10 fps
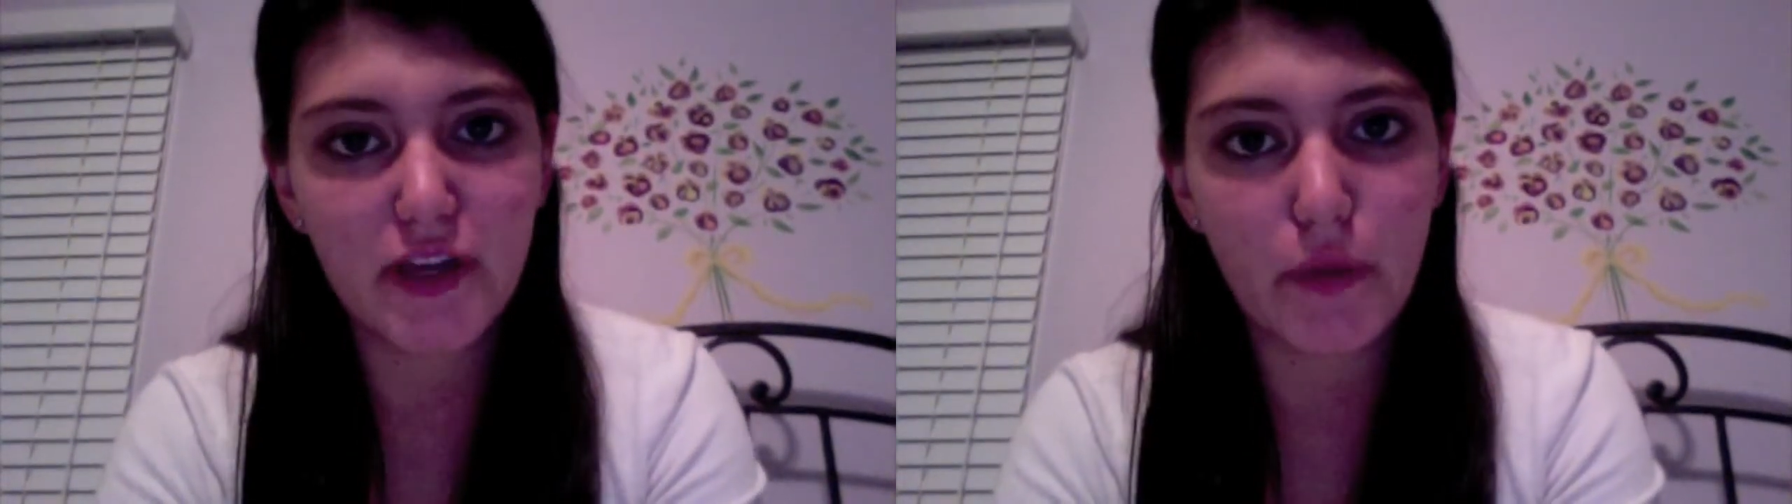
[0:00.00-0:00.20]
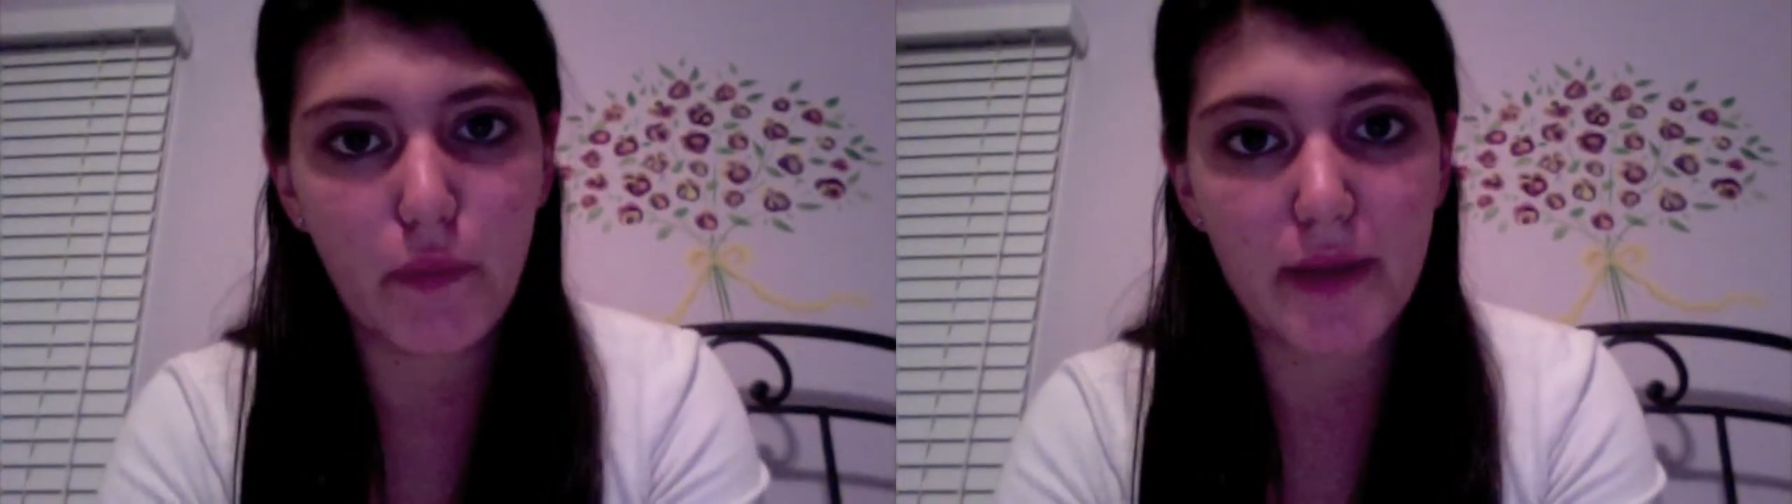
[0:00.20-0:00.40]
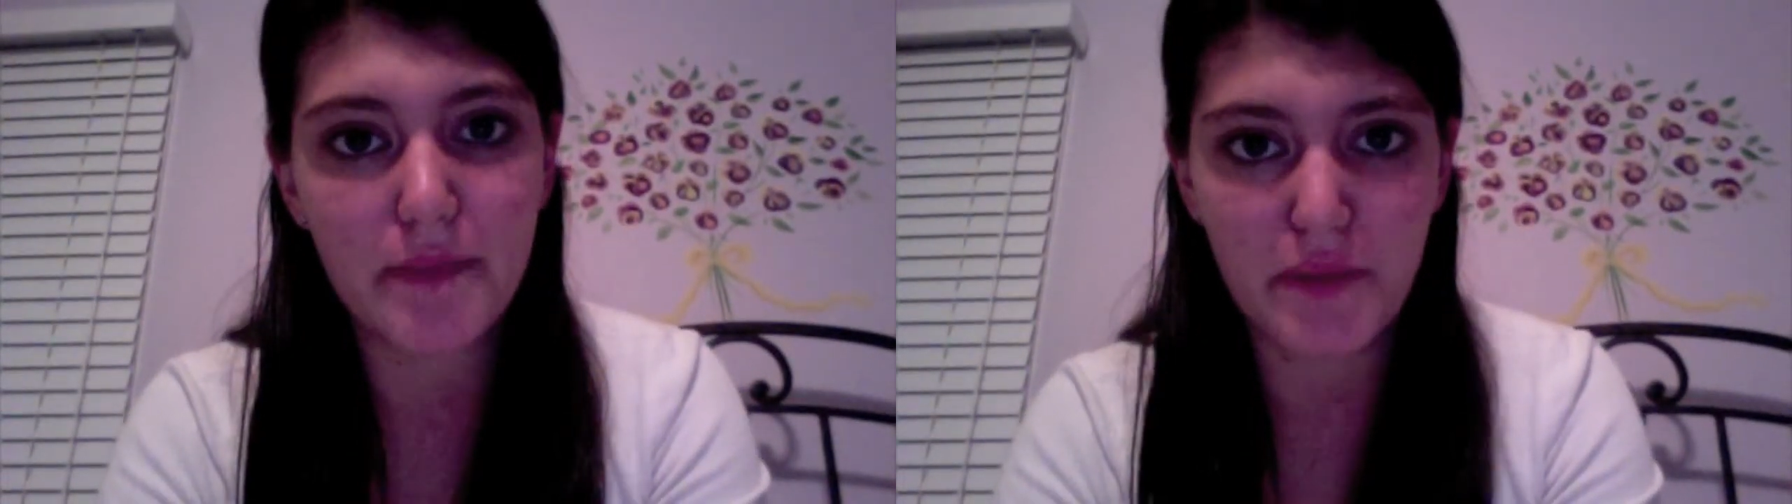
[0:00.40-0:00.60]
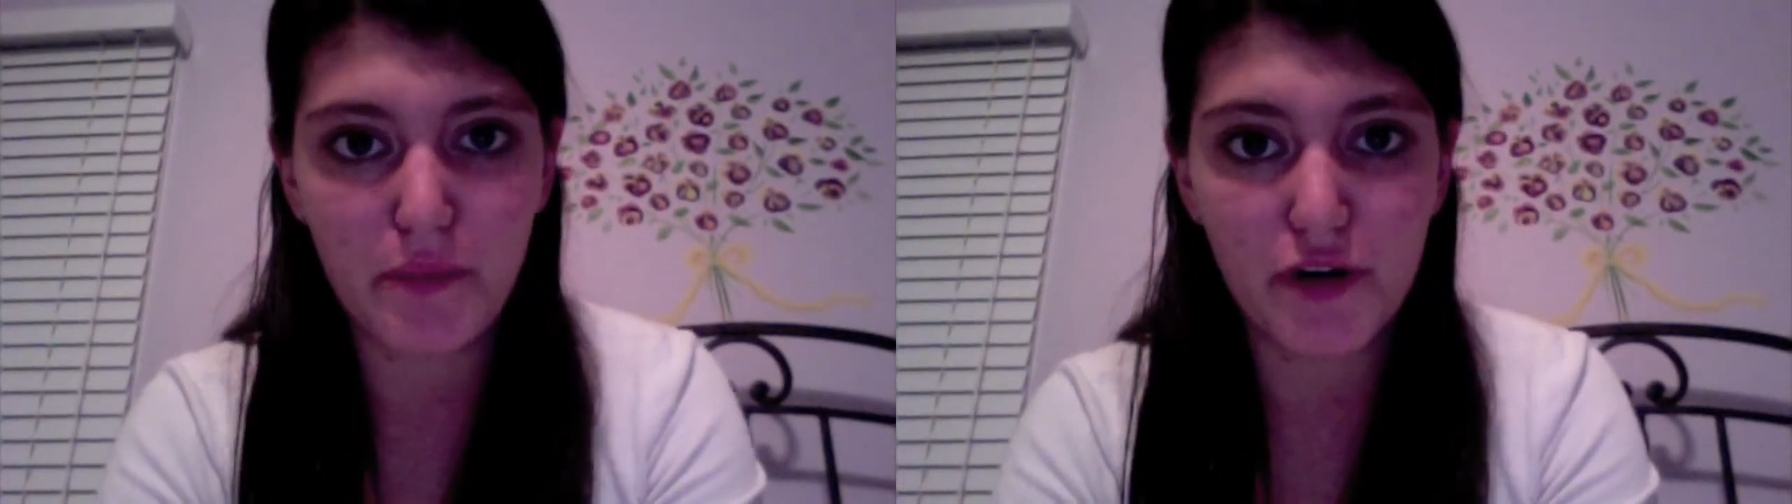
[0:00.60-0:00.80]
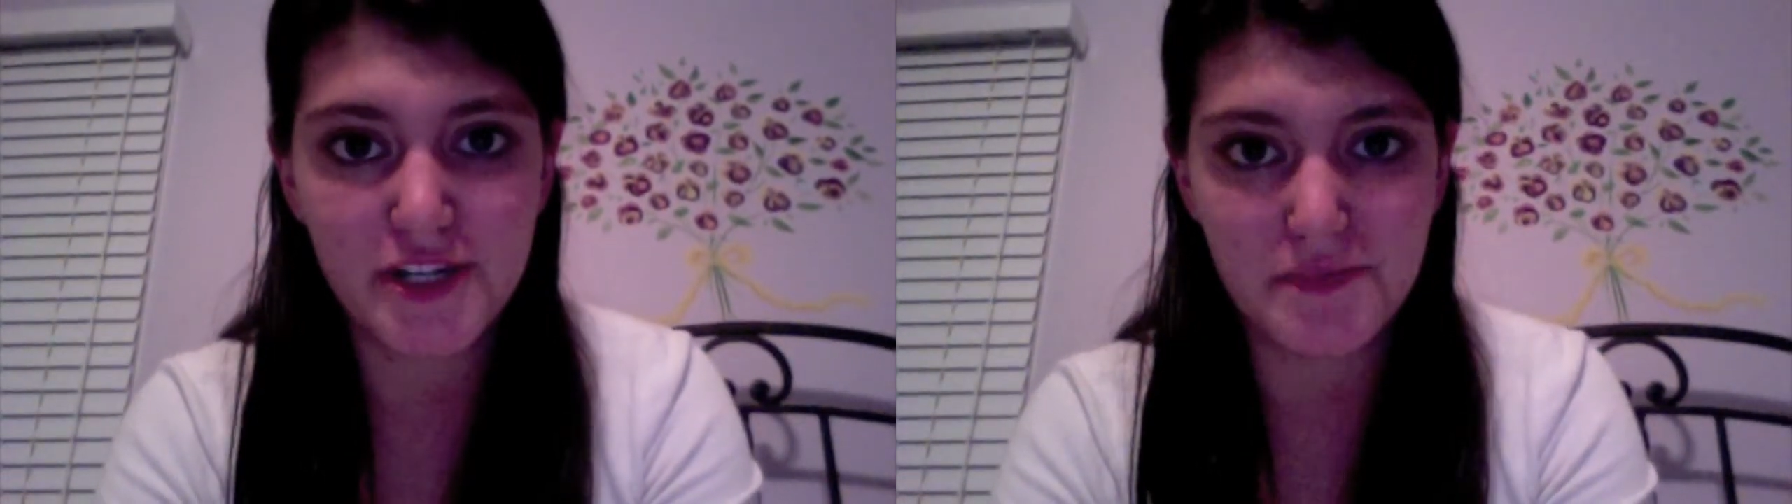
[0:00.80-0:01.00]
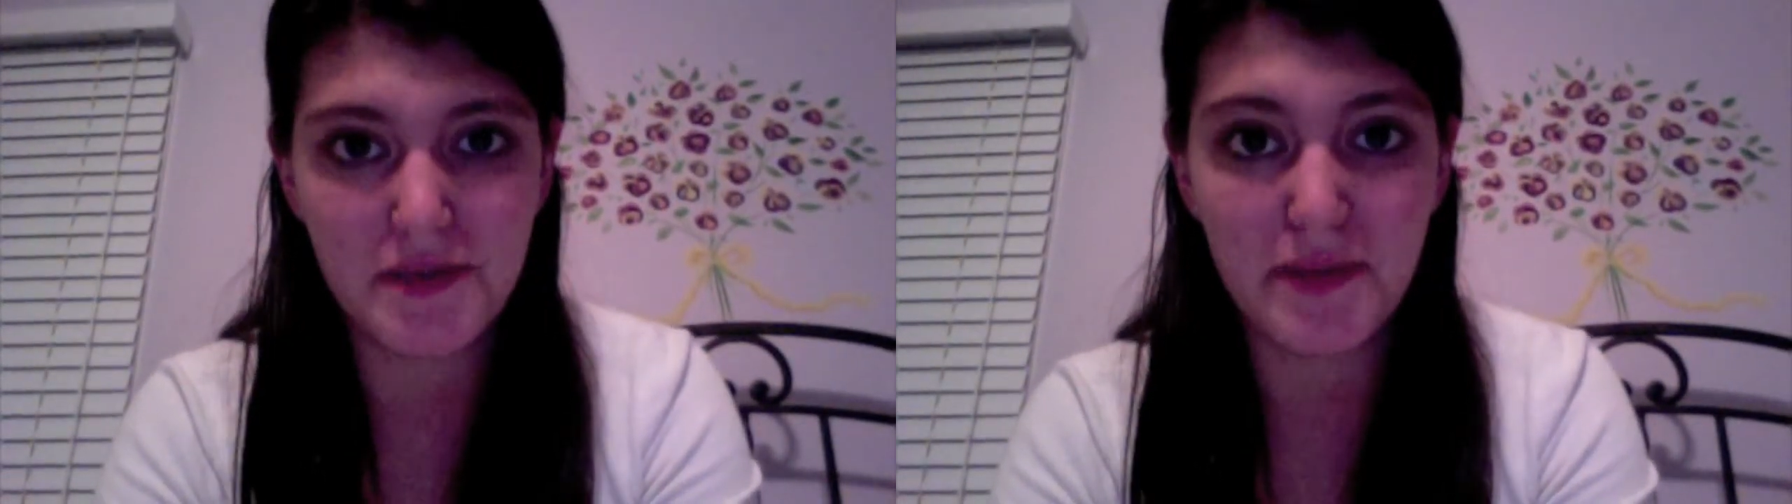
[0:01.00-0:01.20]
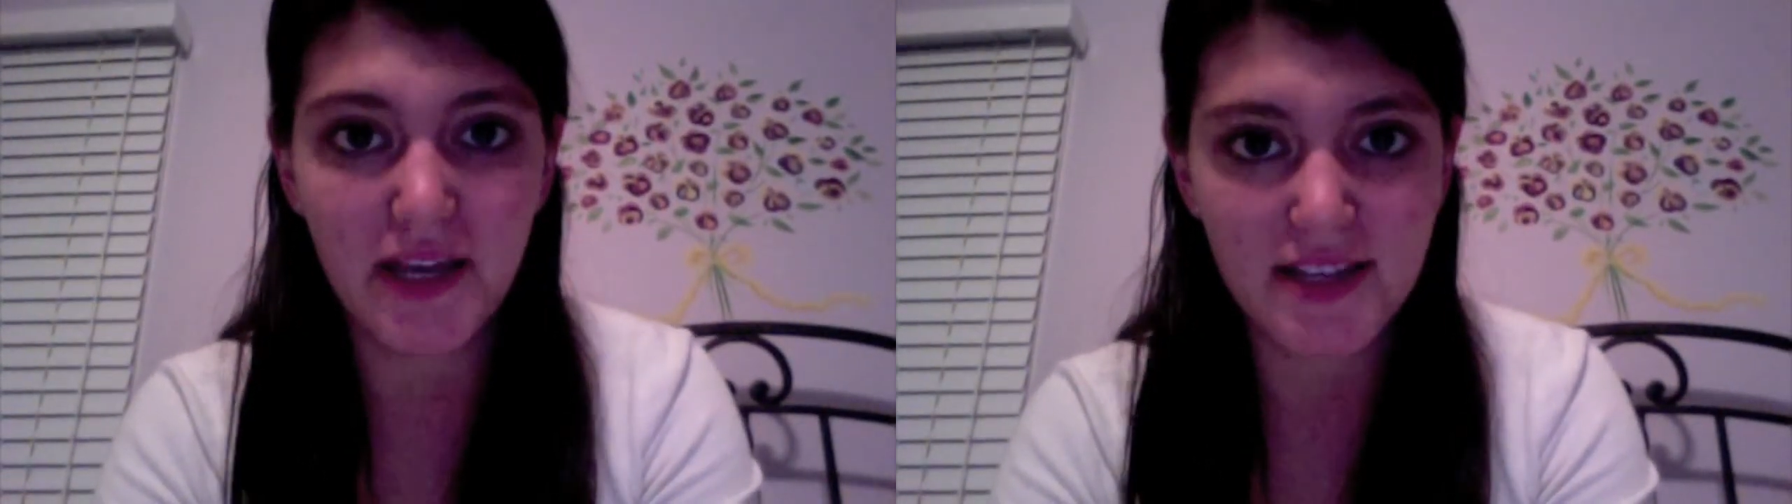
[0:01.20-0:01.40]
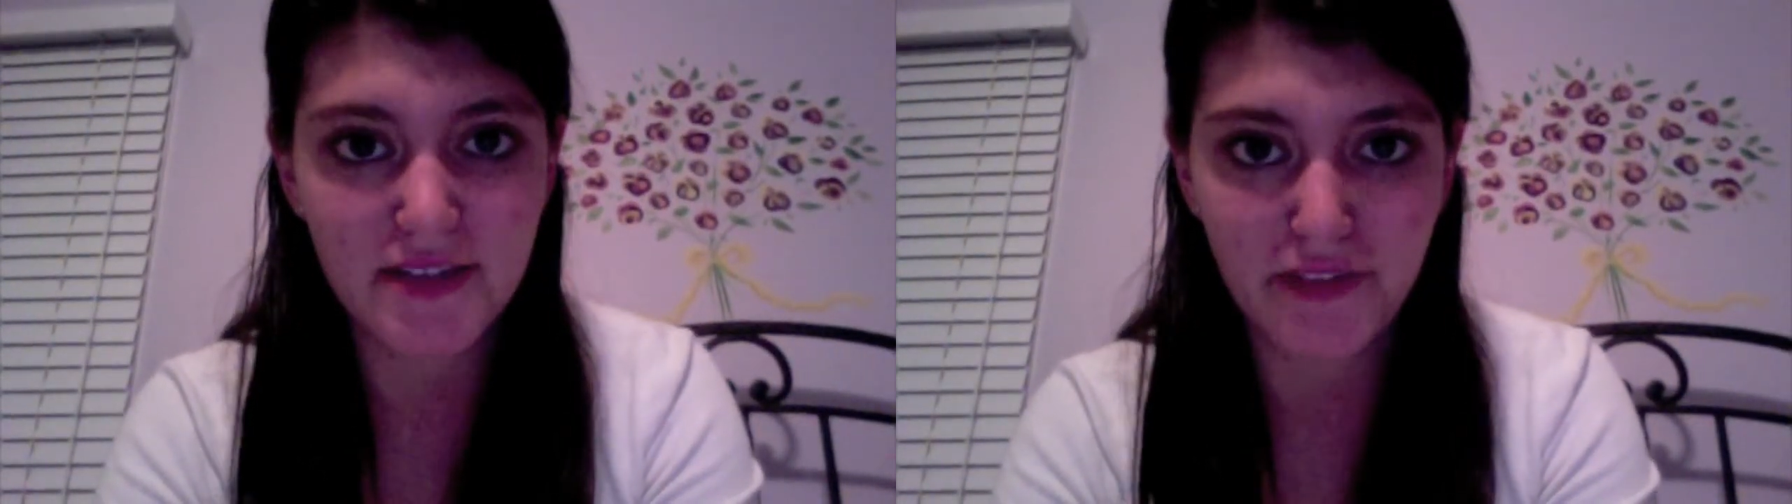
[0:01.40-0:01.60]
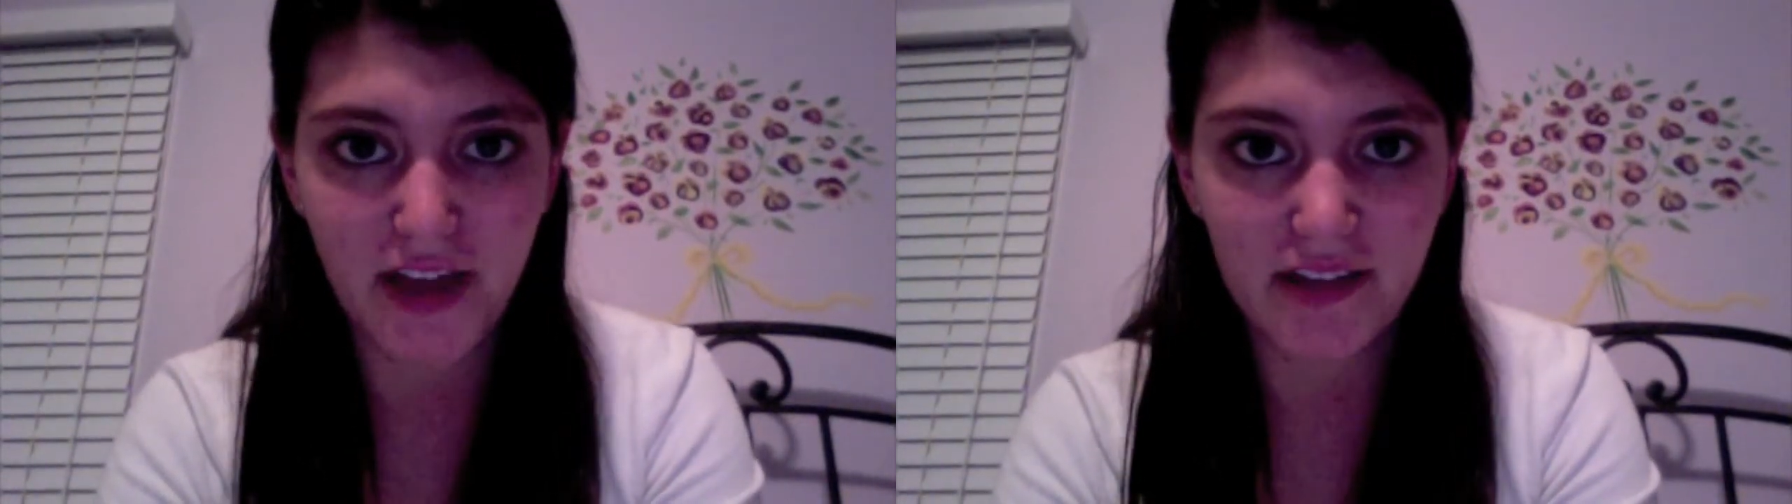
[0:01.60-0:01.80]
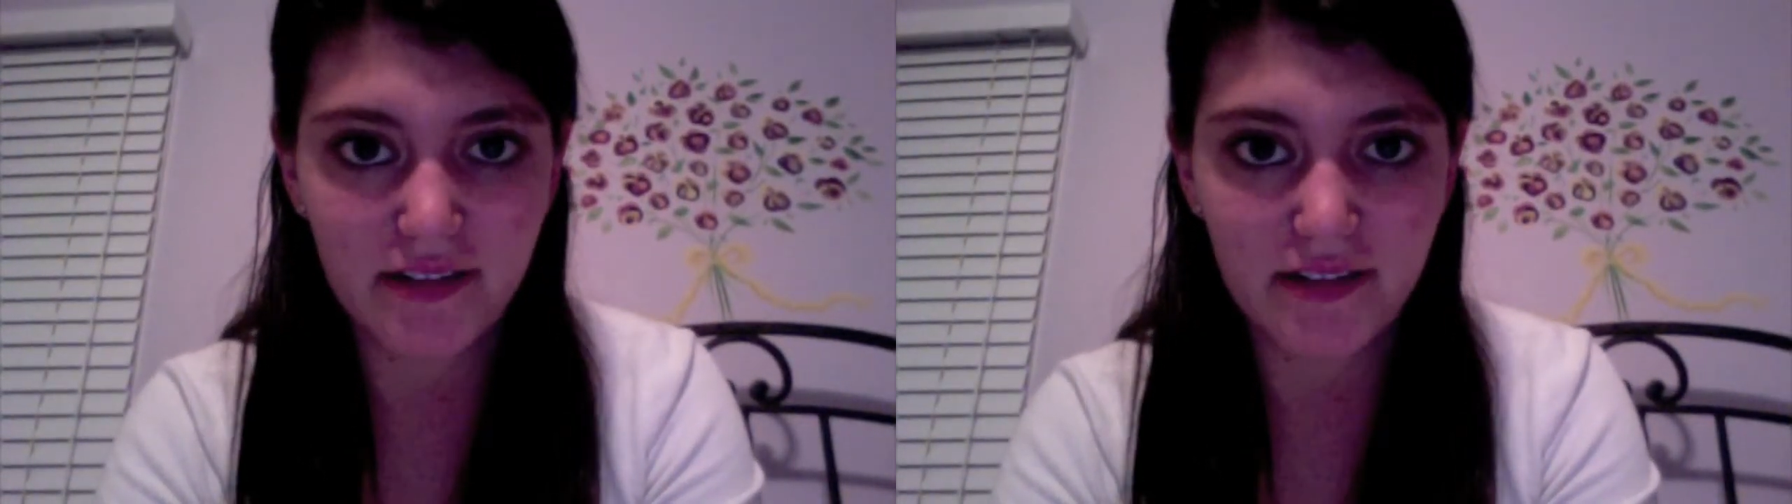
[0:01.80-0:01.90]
away meant more to me because of that.